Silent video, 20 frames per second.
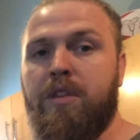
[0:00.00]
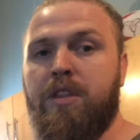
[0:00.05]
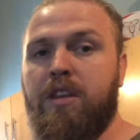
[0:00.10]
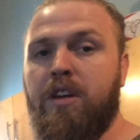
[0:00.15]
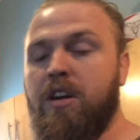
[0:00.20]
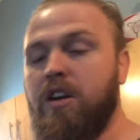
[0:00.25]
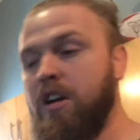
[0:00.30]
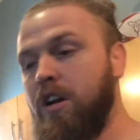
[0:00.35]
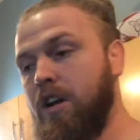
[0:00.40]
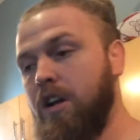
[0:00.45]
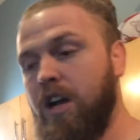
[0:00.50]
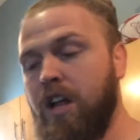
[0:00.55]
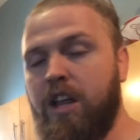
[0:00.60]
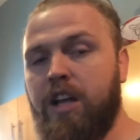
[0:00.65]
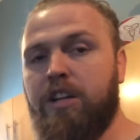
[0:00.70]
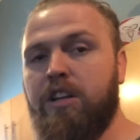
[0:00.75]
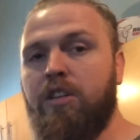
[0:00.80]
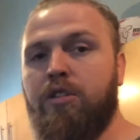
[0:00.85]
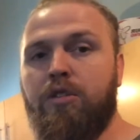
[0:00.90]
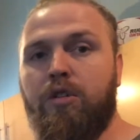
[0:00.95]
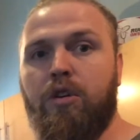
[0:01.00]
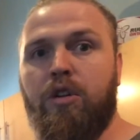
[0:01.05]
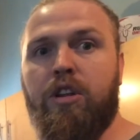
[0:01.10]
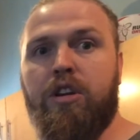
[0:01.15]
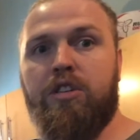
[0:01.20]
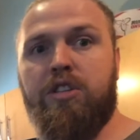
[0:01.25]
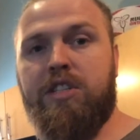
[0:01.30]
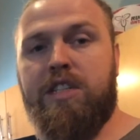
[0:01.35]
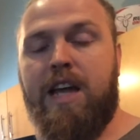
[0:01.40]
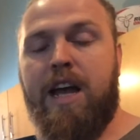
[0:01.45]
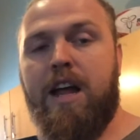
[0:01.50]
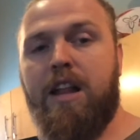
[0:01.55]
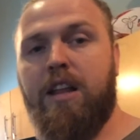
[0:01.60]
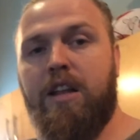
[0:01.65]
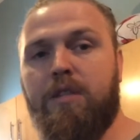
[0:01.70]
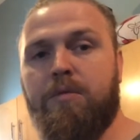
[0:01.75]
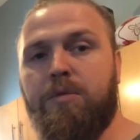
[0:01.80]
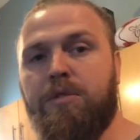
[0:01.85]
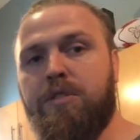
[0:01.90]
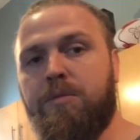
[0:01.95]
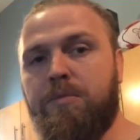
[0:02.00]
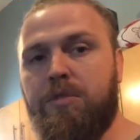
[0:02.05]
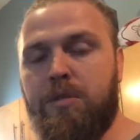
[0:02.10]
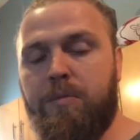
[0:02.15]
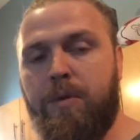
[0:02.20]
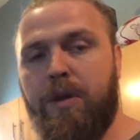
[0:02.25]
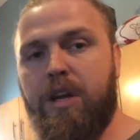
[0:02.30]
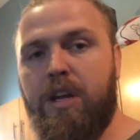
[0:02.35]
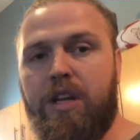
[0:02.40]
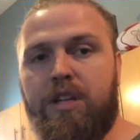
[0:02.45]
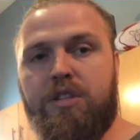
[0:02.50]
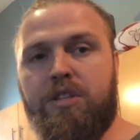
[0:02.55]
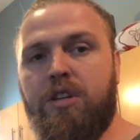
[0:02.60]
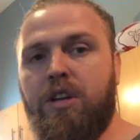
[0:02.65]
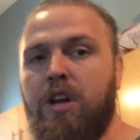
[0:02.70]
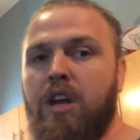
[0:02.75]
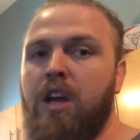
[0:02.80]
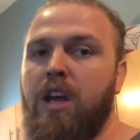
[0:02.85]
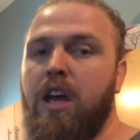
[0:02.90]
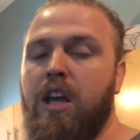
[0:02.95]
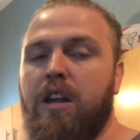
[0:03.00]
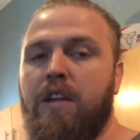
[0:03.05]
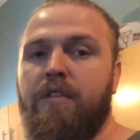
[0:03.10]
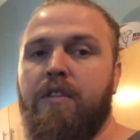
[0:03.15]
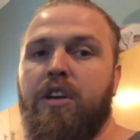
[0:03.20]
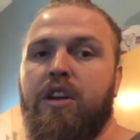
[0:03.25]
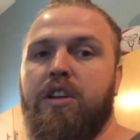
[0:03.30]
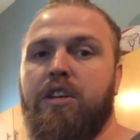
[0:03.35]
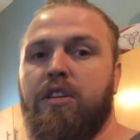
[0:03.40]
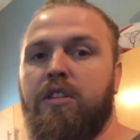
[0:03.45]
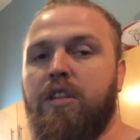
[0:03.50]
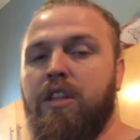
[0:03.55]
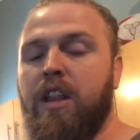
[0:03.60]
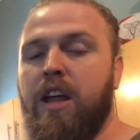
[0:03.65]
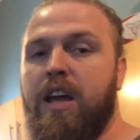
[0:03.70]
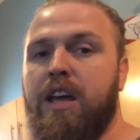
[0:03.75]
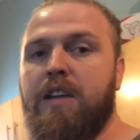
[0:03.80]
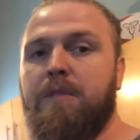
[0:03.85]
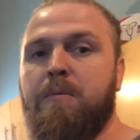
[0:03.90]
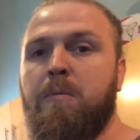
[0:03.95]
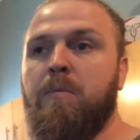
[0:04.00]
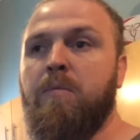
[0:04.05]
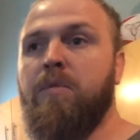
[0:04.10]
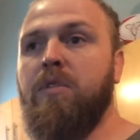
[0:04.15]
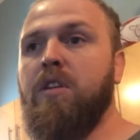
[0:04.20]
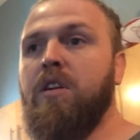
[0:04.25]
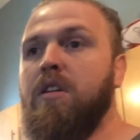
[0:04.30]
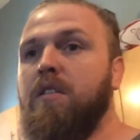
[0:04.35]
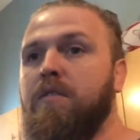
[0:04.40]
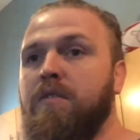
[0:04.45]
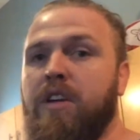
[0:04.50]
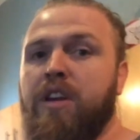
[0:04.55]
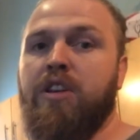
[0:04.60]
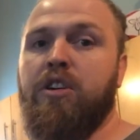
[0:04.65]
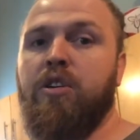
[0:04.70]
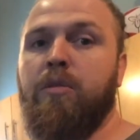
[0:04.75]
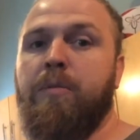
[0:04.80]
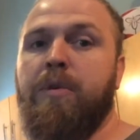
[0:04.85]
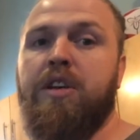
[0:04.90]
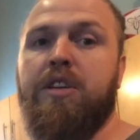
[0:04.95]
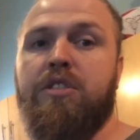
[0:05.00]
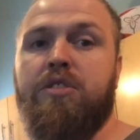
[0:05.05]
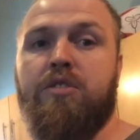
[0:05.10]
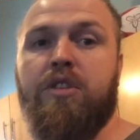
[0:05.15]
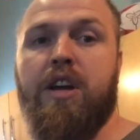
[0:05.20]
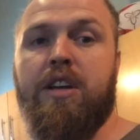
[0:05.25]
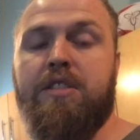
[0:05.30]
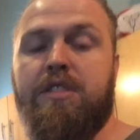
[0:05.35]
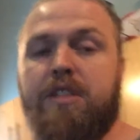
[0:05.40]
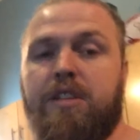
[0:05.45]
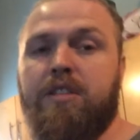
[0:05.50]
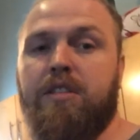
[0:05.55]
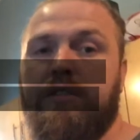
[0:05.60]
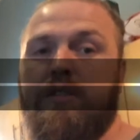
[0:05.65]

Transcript: in there, I like to throw a little salad with some spinach and a very light vinegar-based dressing.